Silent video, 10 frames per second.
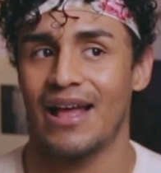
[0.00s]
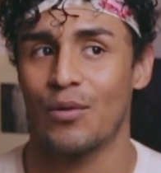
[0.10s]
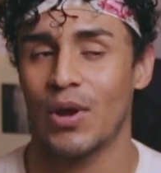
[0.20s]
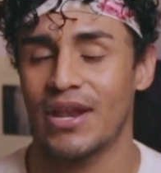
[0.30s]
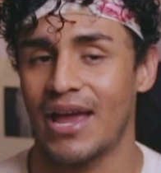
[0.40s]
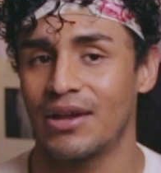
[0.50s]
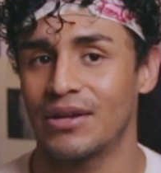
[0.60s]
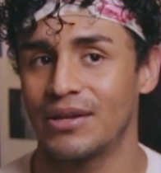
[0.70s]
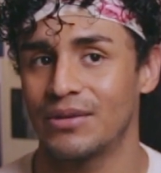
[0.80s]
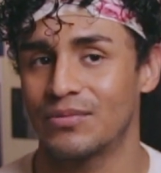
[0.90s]
when
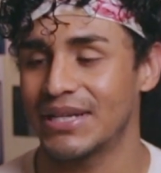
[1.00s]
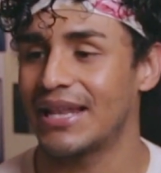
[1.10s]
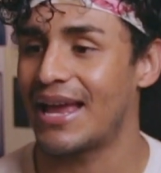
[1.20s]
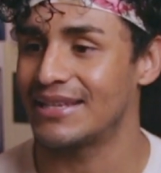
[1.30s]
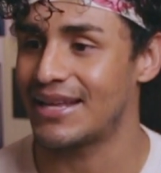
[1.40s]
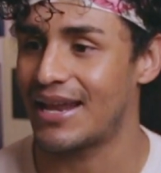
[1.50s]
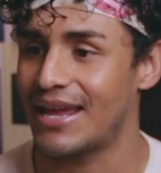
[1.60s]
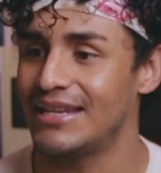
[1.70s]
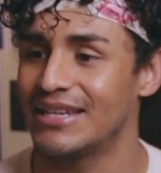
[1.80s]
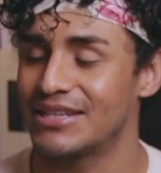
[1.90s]
I realized that
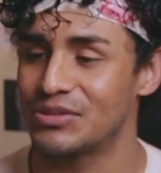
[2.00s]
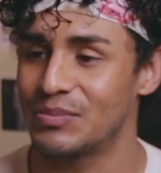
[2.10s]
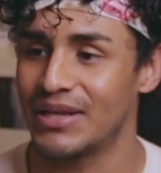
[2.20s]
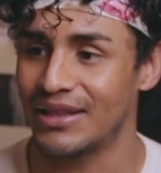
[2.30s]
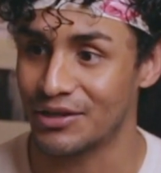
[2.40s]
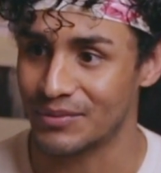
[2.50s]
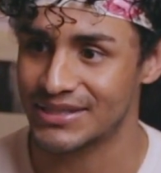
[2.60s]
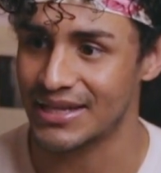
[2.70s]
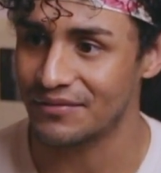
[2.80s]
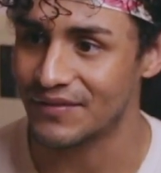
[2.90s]
I needed to be a little bit
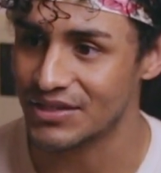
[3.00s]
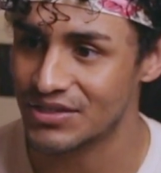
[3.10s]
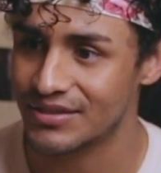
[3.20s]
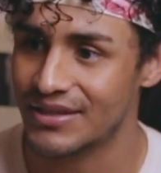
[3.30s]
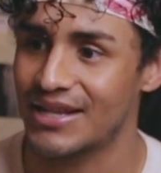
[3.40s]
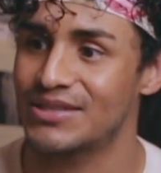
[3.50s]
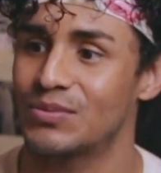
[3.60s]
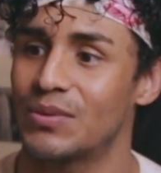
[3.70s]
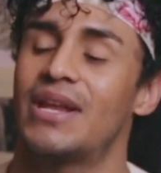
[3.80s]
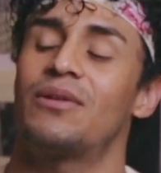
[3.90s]
selfish,
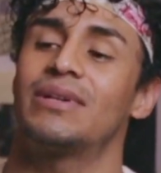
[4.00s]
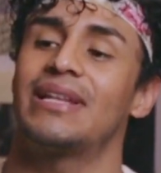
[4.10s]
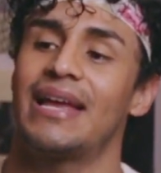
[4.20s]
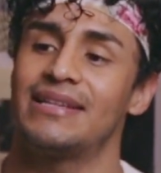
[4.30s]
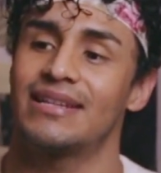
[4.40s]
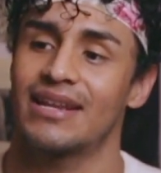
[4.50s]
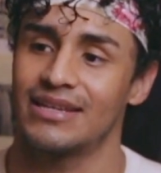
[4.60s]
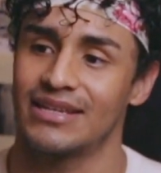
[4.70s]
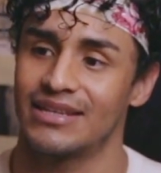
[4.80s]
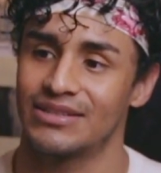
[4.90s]
that's when I realized that I
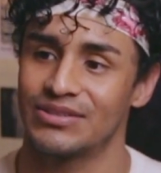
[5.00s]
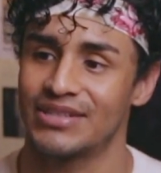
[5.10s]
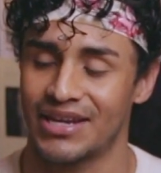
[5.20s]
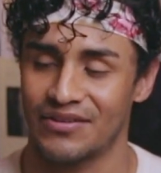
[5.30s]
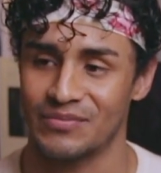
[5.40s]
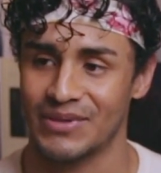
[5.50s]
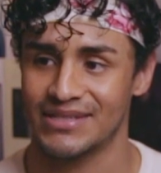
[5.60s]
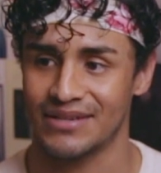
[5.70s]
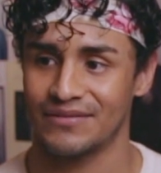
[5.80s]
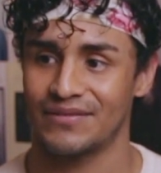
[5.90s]
needed to take care of
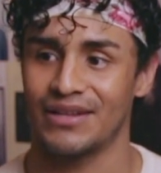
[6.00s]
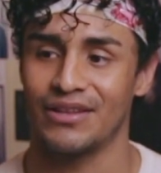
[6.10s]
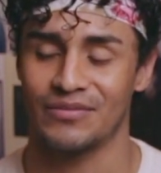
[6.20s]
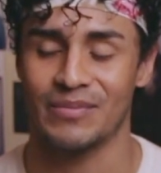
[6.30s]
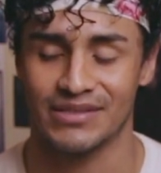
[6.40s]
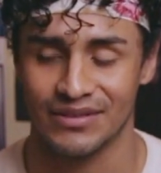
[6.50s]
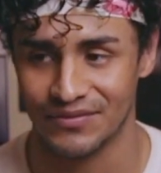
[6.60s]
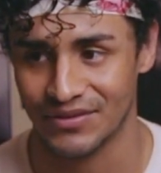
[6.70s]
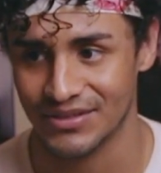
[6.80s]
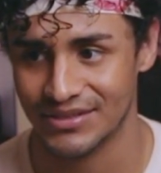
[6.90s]
myself and love myself
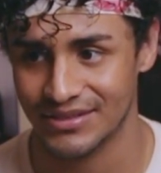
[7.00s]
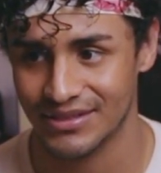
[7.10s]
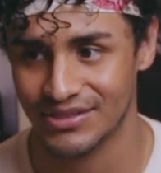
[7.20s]
first.